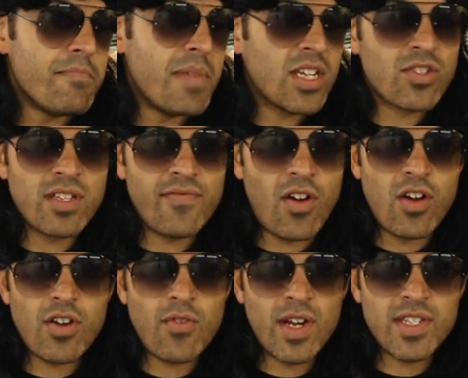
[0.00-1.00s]
Make sure to leave
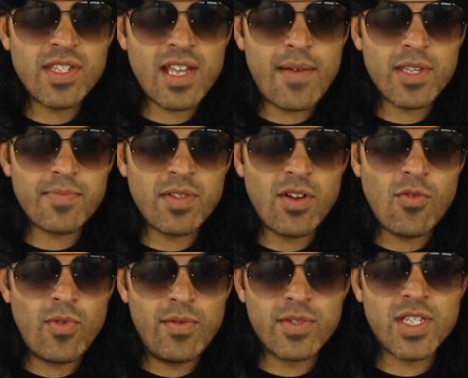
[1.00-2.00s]
all your questions and comments below.
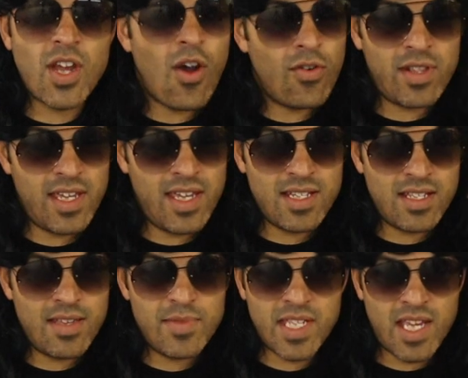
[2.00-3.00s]
We will totally get
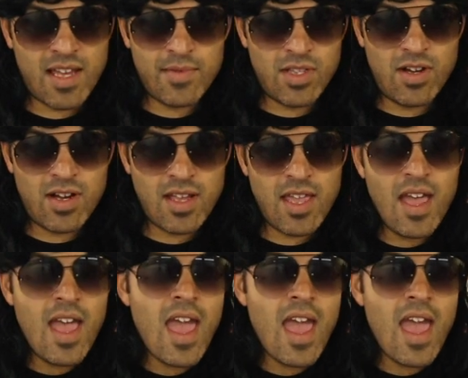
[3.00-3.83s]
to them as they come along.